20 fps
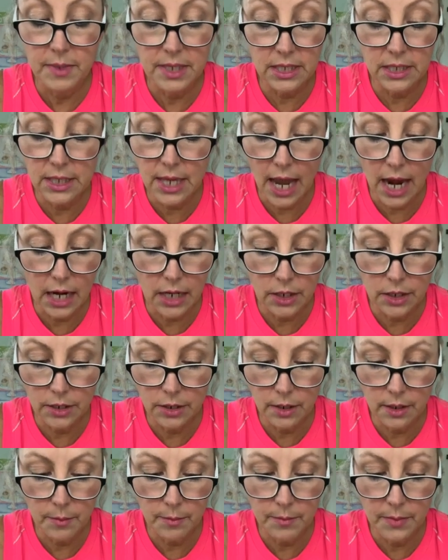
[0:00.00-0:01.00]
maybe
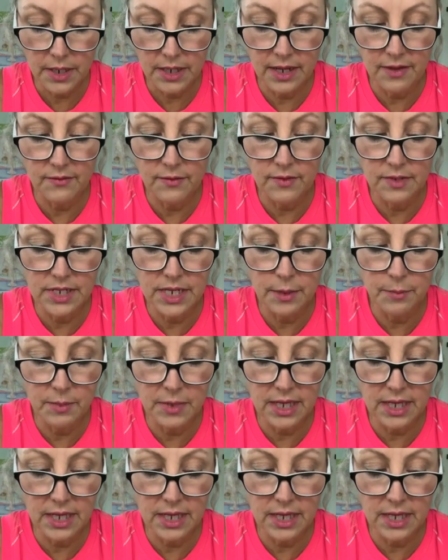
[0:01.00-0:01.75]
yarn, but